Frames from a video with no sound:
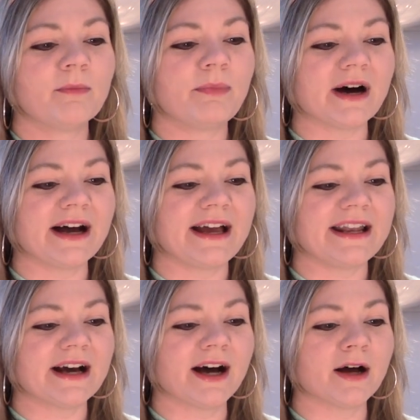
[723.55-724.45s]

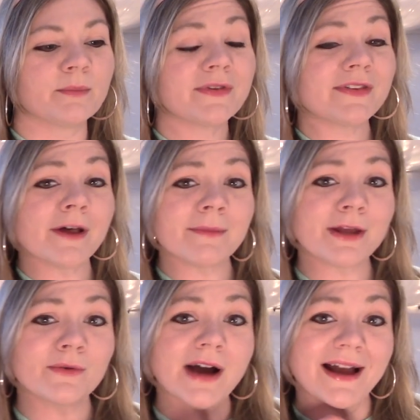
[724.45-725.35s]
But some of
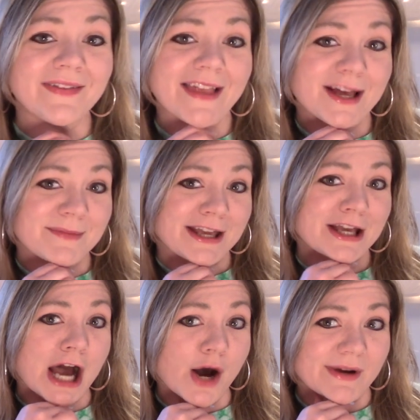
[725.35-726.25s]
you guys had me
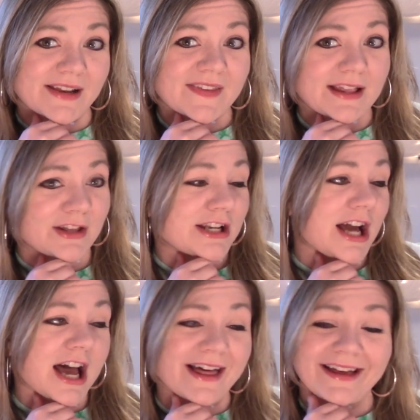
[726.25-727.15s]
going, saying, like,
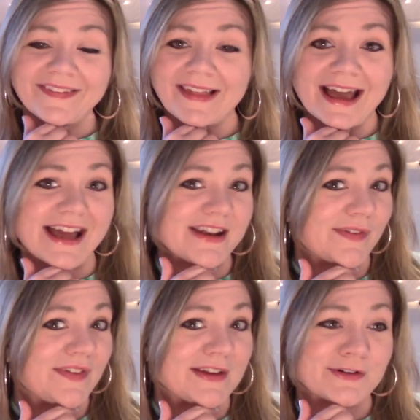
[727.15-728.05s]
nah, that's the end of
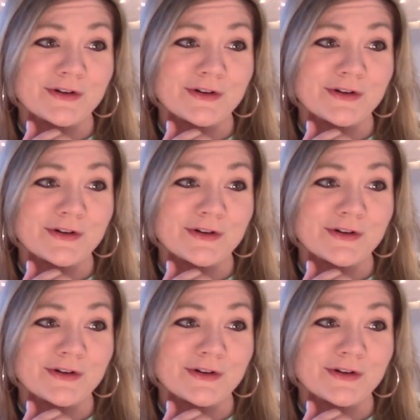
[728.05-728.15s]
Cinder.